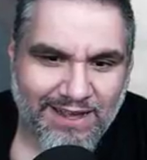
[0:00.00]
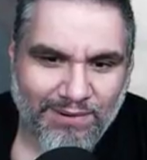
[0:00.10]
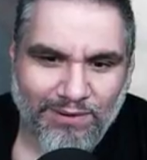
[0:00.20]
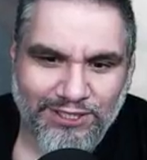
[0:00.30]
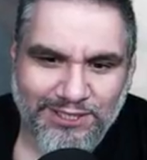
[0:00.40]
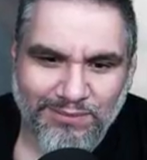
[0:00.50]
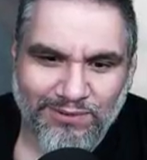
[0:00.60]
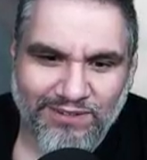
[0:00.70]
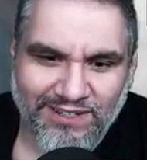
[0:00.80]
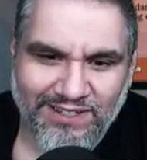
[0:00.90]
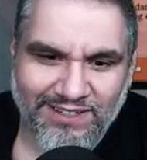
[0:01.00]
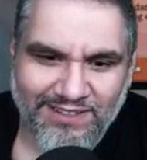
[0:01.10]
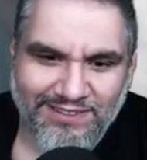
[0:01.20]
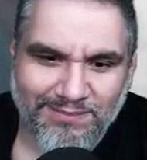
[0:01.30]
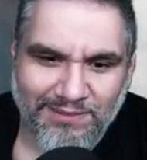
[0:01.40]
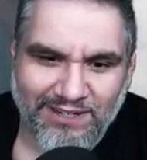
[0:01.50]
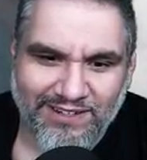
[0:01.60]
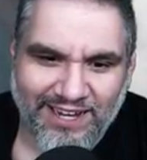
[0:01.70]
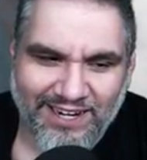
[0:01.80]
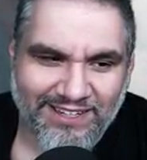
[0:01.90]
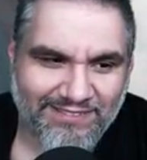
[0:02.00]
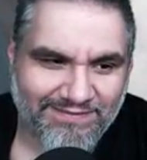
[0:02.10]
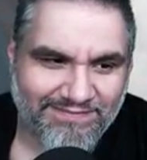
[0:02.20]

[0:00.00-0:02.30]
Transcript: I want to watch some more, uh, some Letter Kenny.